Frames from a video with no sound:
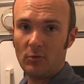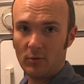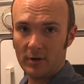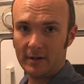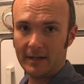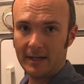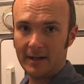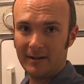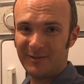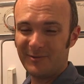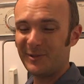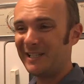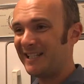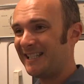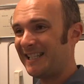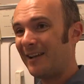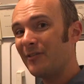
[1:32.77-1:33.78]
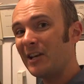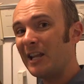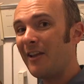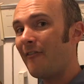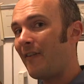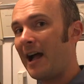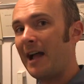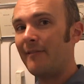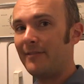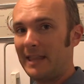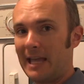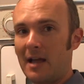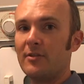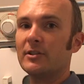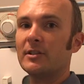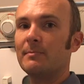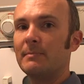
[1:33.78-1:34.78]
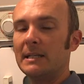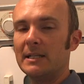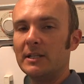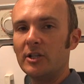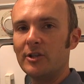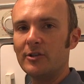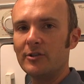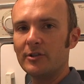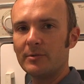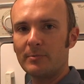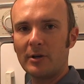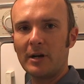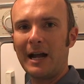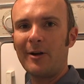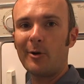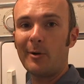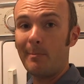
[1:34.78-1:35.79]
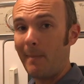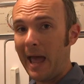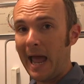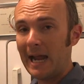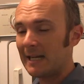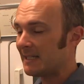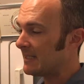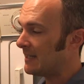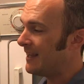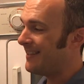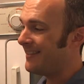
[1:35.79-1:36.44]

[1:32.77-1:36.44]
water heater was 75,000 BTUs per hour max,